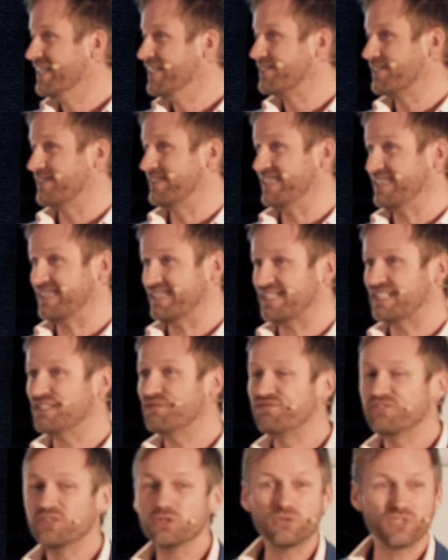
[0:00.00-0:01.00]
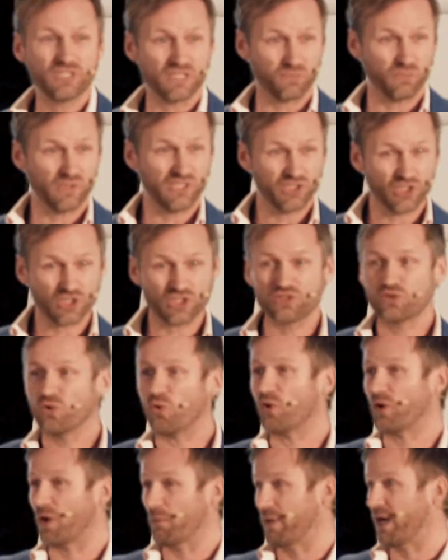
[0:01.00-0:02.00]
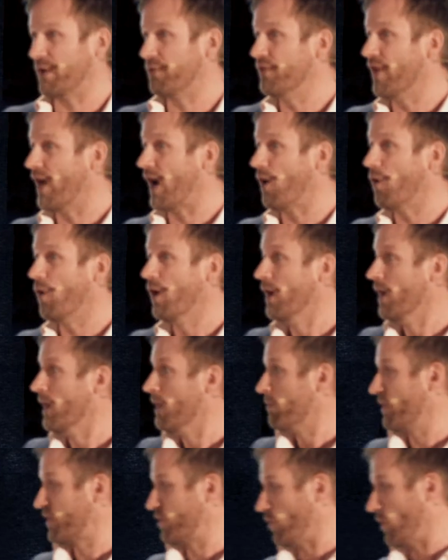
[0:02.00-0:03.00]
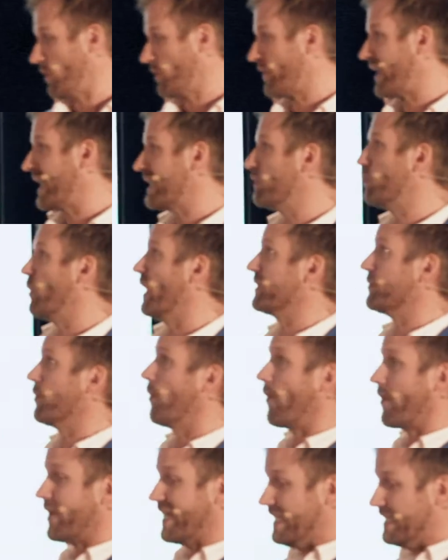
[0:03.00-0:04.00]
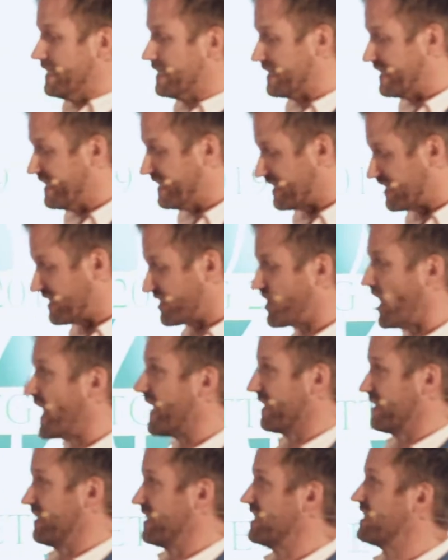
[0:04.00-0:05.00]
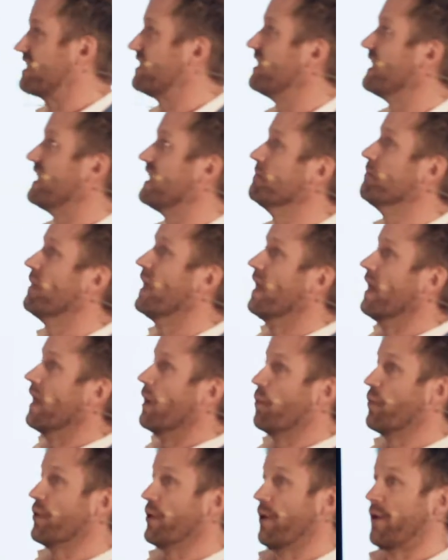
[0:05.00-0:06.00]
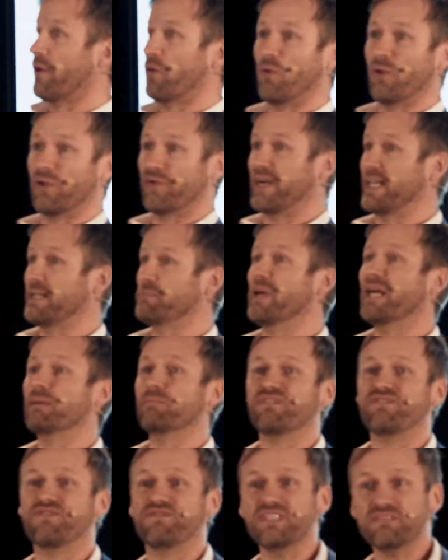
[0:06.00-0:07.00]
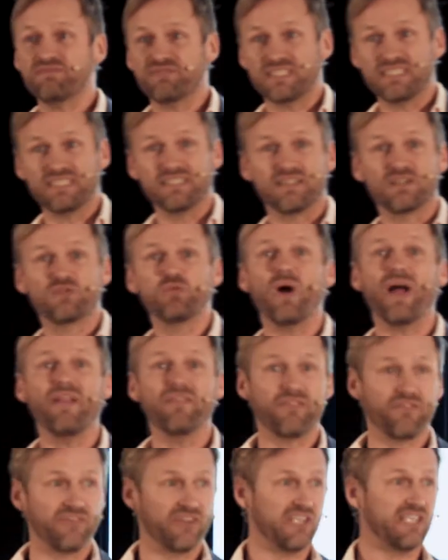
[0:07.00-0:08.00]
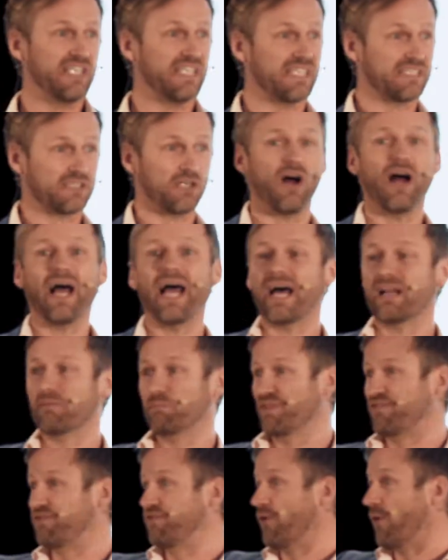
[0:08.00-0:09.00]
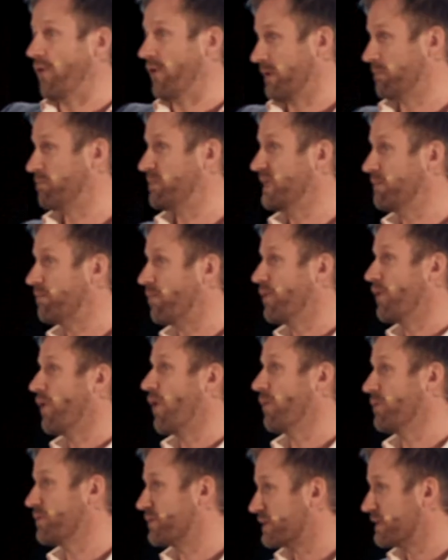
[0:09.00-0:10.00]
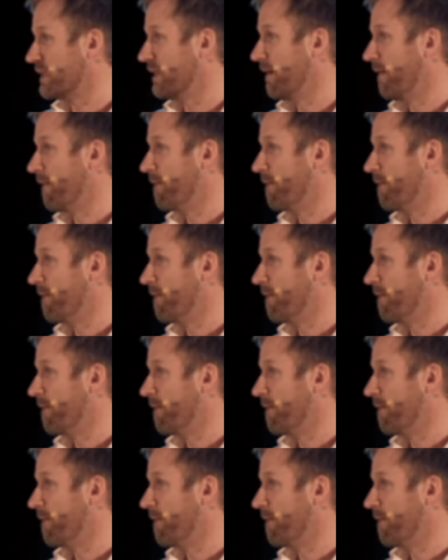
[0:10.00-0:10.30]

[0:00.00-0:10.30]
So this is the future we just talk about now, but already when you are in this scientist team, we are already maybe 15, 20 years ahead before the people knows.